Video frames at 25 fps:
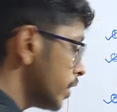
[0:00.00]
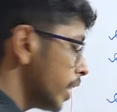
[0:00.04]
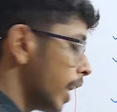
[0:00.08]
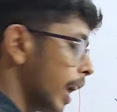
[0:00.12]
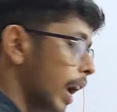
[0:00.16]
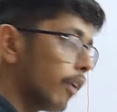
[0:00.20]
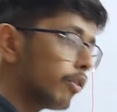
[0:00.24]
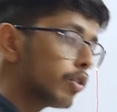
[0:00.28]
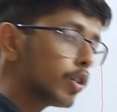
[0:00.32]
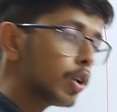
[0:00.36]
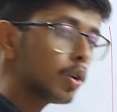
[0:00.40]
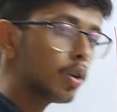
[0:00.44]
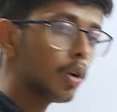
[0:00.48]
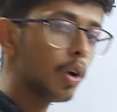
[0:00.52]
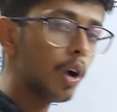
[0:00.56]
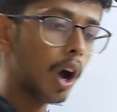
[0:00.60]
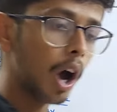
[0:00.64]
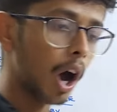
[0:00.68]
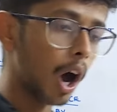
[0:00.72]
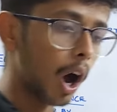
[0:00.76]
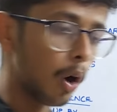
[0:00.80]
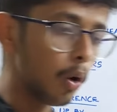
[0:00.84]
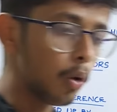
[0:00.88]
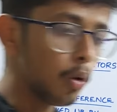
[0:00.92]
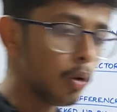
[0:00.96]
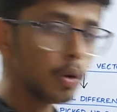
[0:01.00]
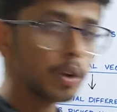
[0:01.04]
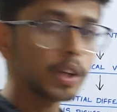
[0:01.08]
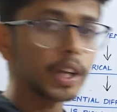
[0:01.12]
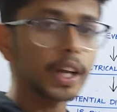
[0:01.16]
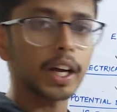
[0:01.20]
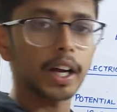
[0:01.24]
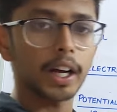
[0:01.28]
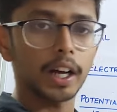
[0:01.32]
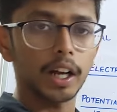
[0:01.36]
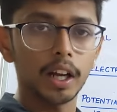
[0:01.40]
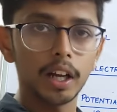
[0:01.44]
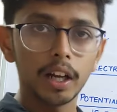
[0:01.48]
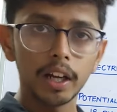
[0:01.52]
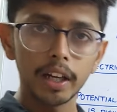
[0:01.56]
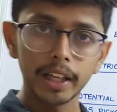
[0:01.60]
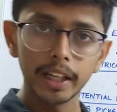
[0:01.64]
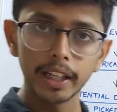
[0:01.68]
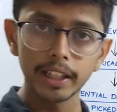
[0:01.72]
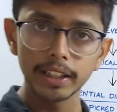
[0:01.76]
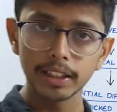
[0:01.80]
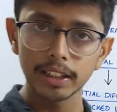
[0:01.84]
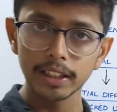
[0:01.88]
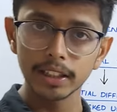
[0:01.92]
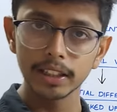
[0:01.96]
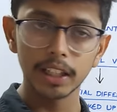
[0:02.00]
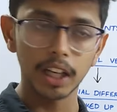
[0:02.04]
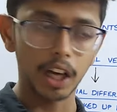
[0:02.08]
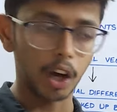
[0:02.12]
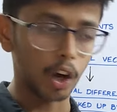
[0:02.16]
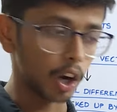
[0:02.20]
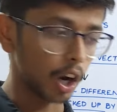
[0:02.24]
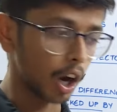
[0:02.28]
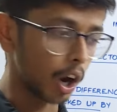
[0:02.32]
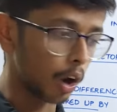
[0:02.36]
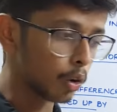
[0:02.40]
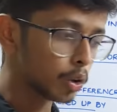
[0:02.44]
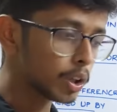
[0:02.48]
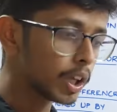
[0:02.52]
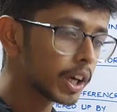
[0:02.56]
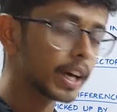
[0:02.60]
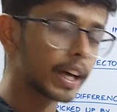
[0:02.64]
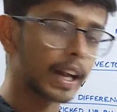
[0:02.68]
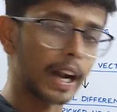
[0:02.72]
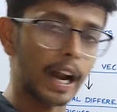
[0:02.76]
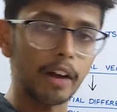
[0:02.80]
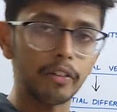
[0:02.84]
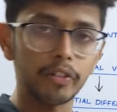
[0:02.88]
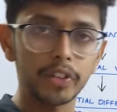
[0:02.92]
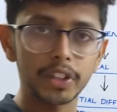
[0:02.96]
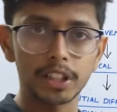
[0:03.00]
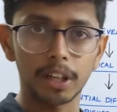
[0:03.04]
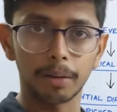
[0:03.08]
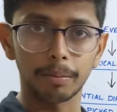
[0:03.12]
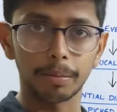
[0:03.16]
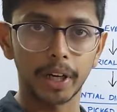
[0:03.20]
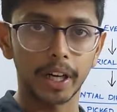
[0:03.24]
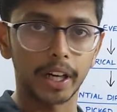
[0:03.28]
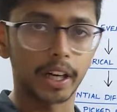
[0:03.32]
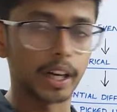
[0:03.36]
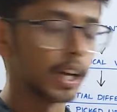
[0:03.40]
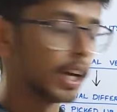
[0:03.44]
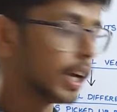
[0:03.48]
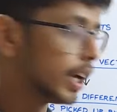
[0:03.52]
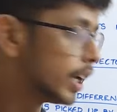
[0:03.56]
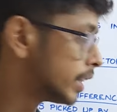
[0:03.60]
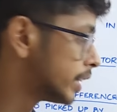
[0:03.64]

we have to know how the ECG or how the graph is obtained.